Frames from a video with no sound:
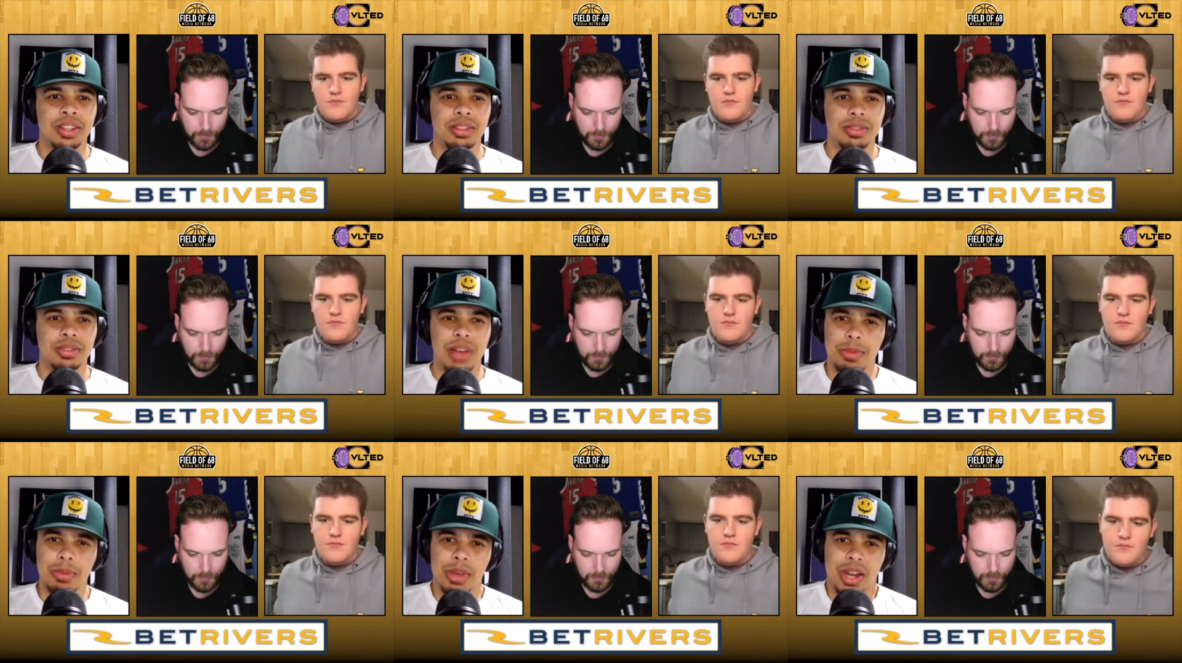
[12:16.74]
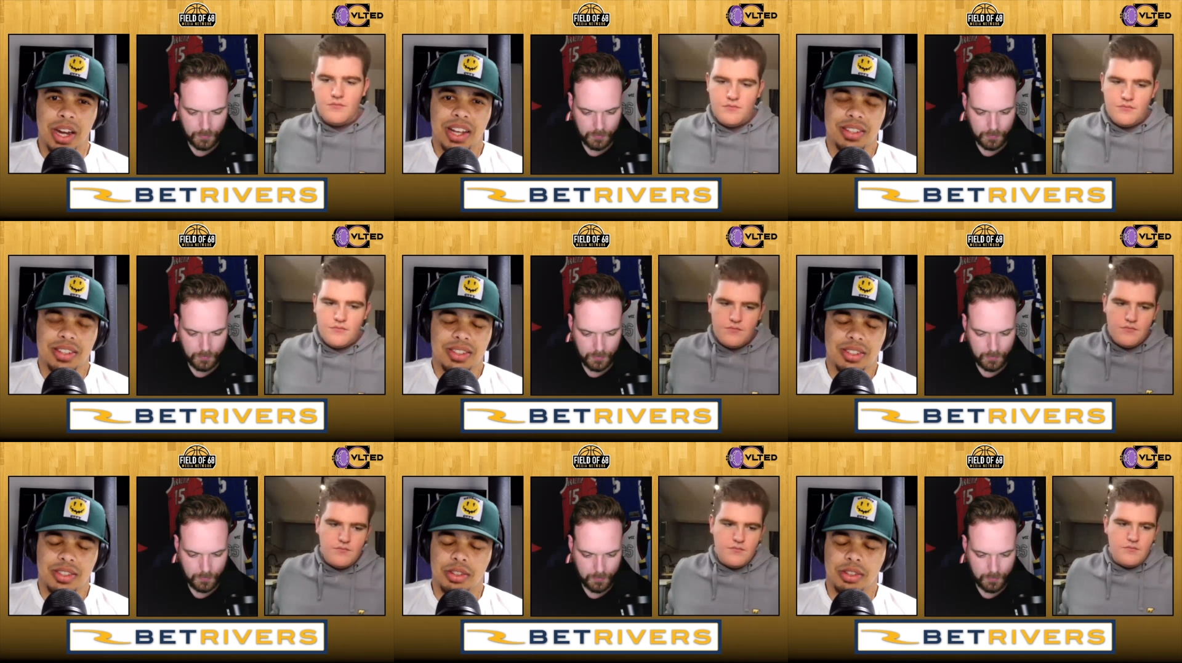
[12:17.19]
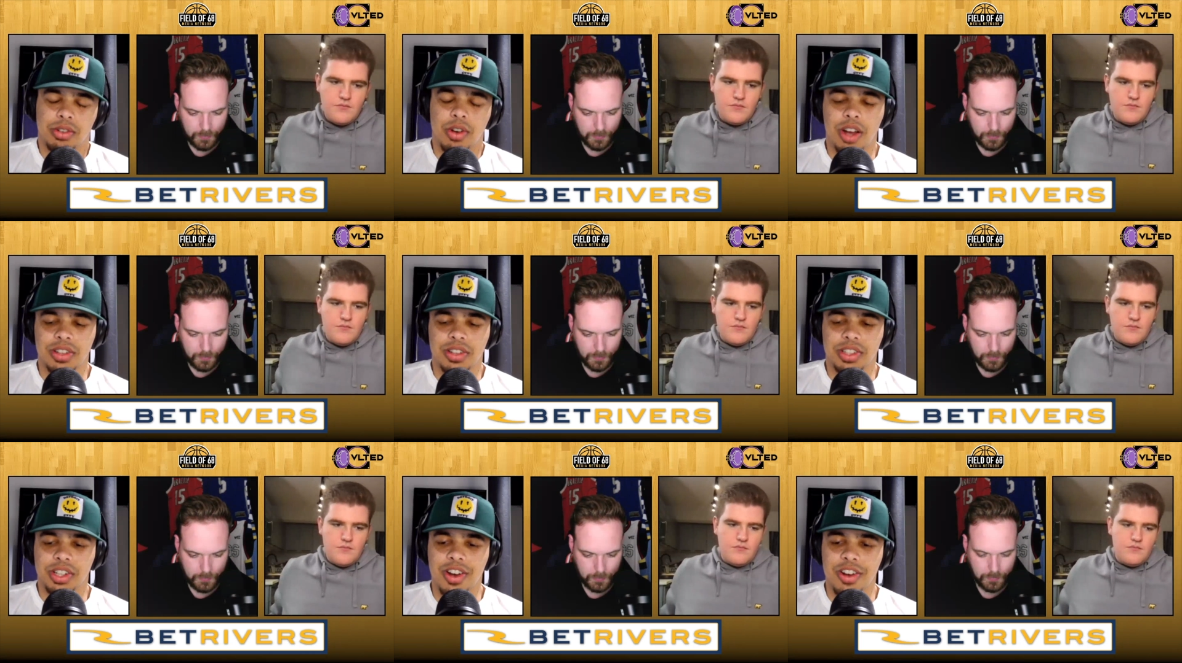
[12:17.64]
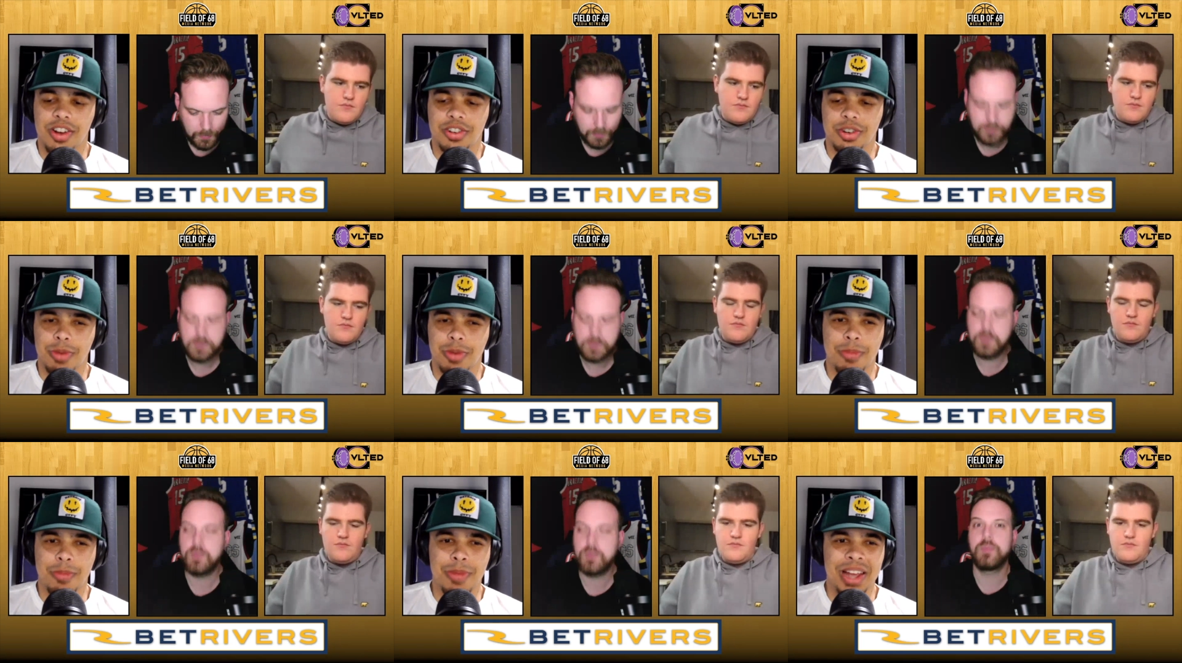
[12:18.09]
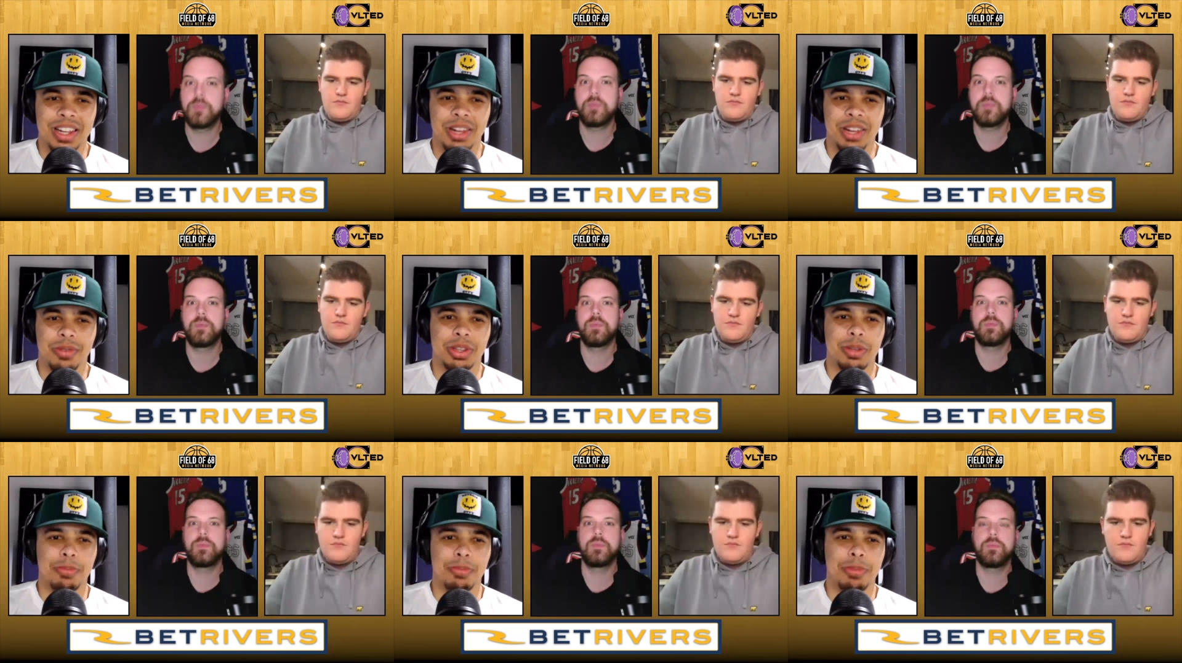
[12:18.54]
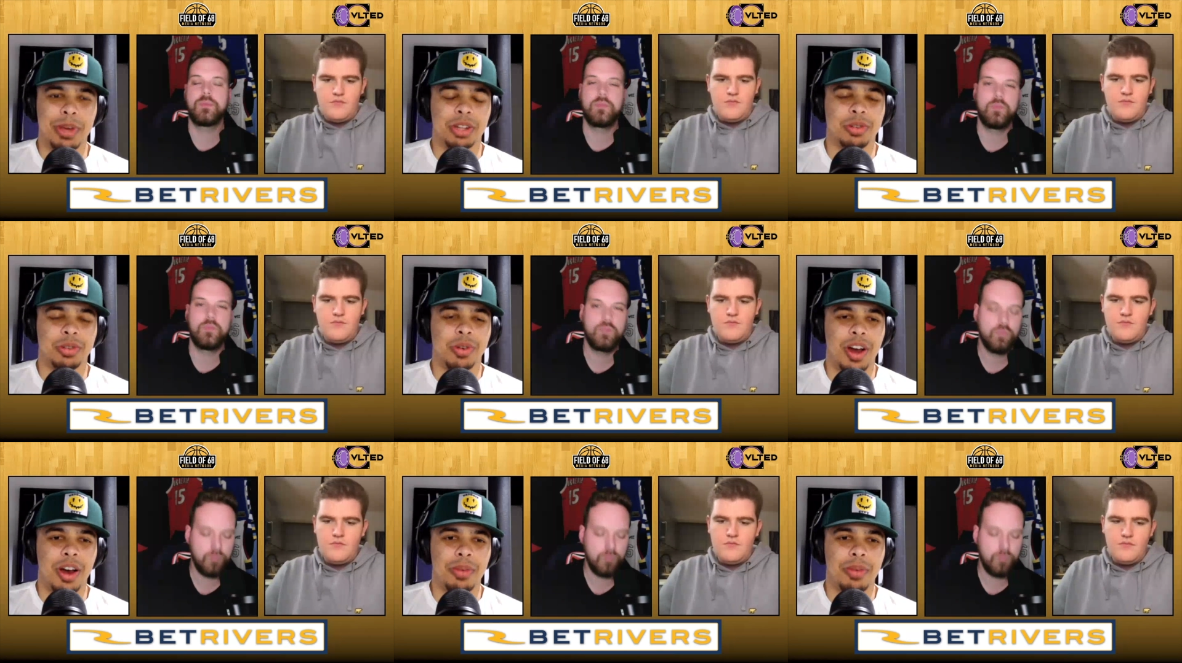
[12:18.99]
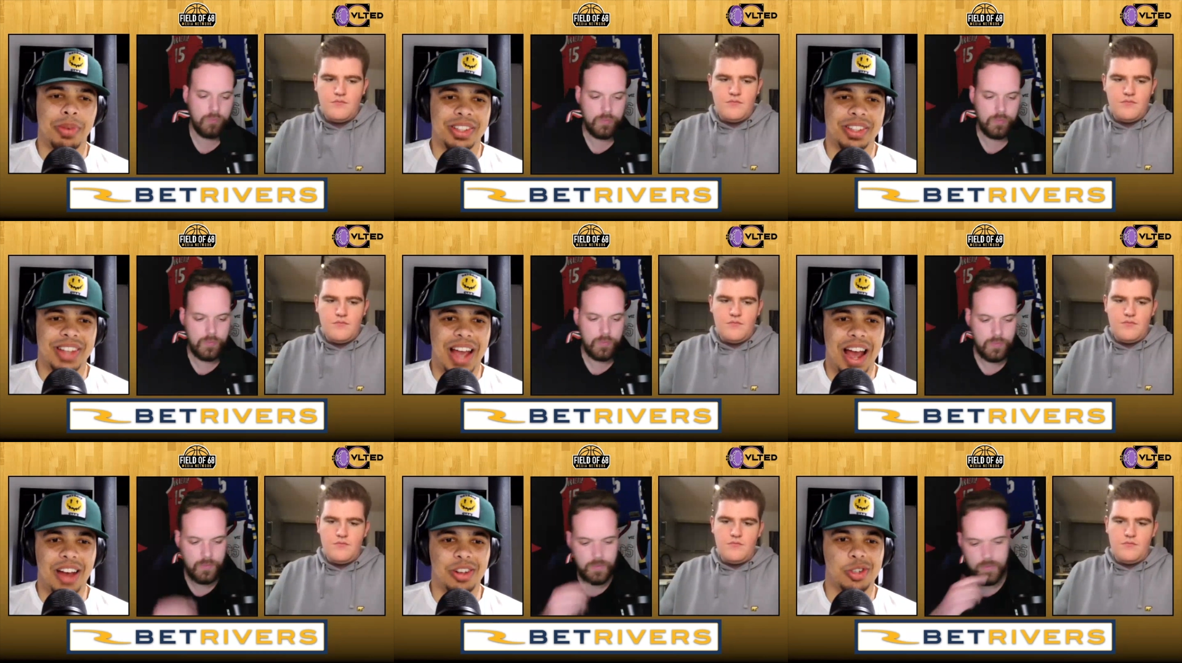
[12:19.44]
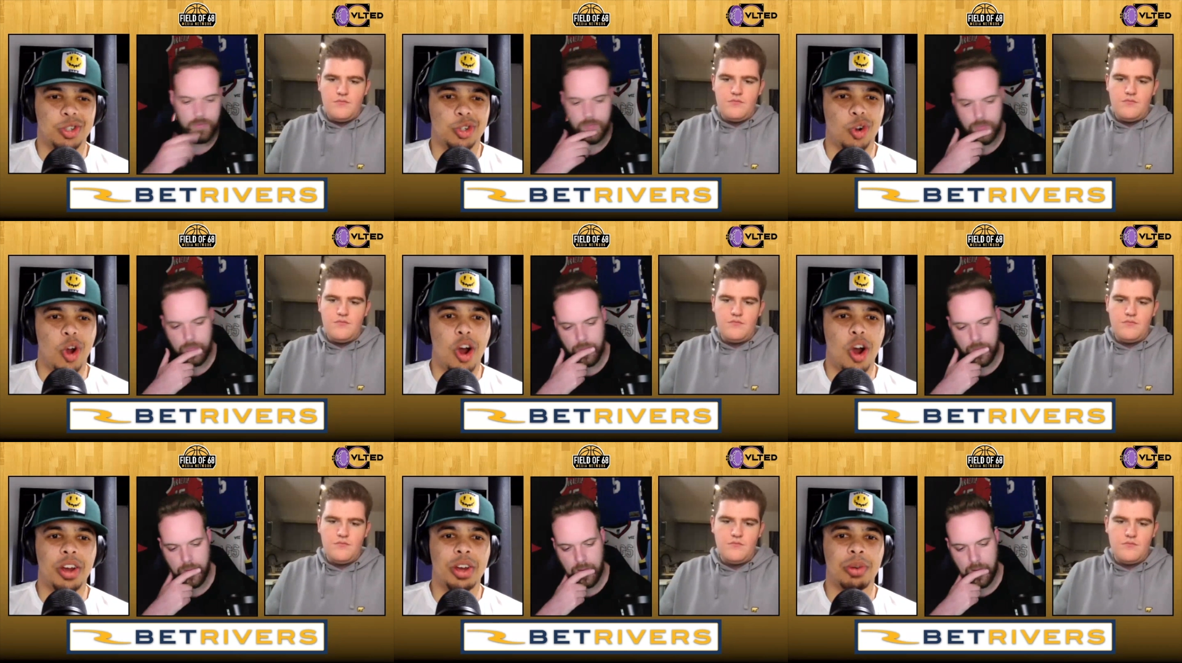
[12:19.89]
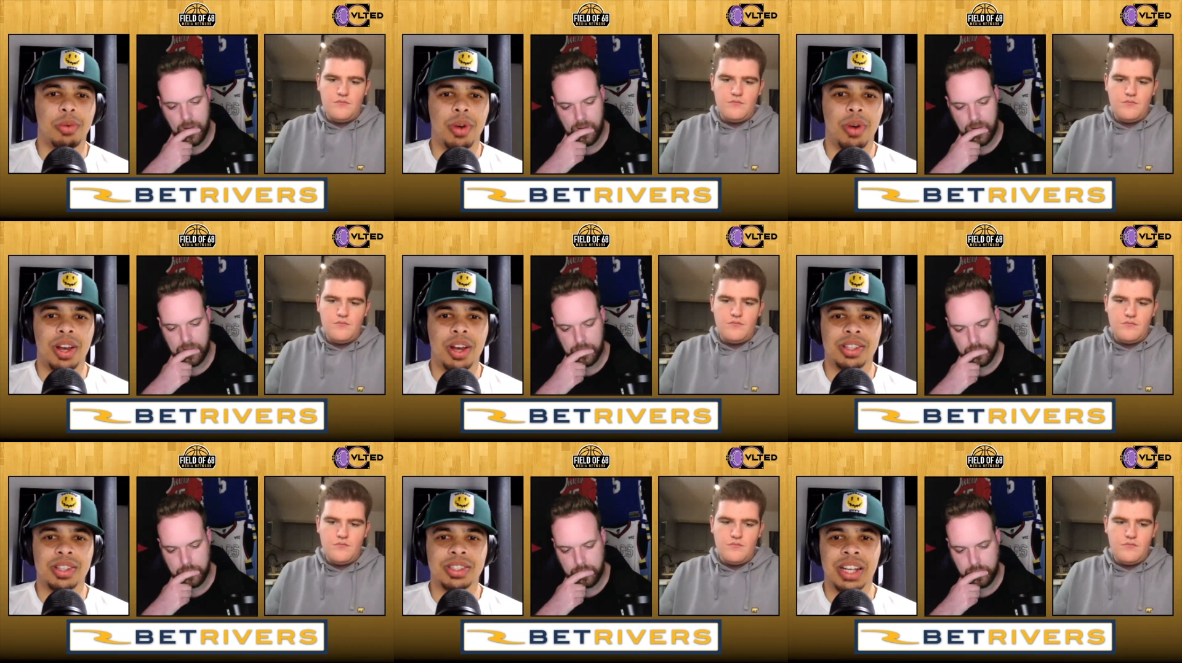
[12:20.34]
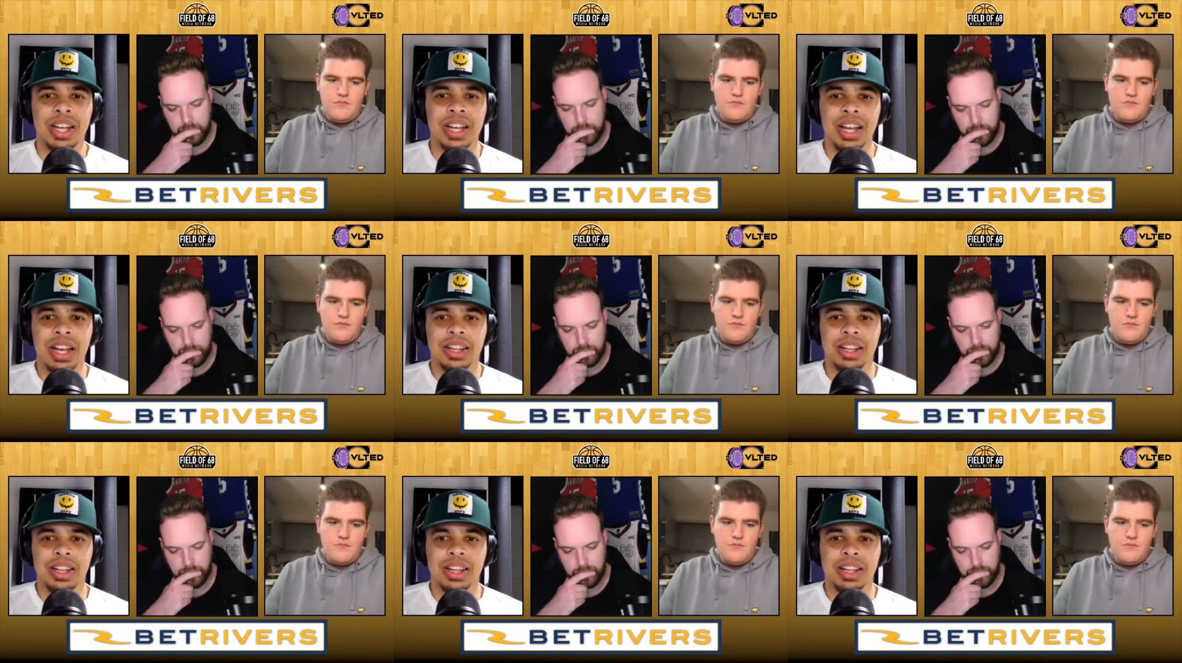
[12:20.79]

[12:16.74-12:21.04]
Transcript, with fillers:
Speaker 1: I mean, I guess it's across the country, but mainly with the Big 12 because of how strong it was.